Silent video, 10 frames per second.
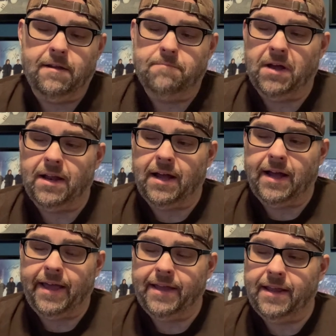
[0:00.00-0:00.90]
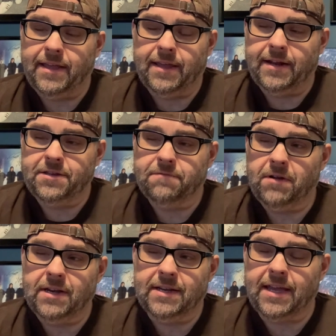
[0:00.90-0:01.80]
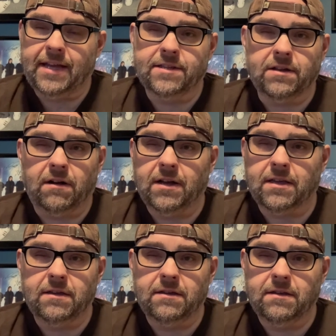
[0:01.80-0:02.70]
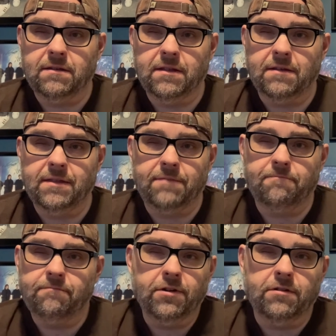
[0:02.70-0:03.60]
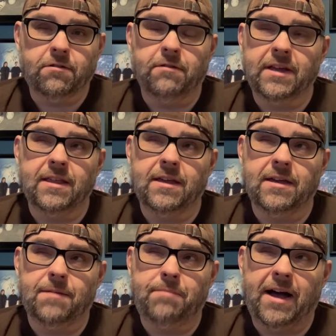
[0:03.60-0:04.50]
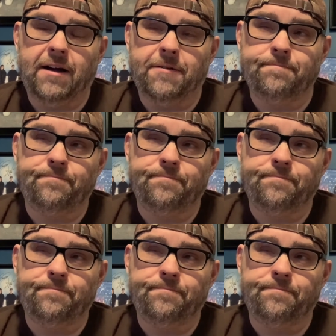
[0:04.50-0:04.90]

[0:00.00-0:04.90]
But I, had, you know, I just wanted to kind of talk real quickly about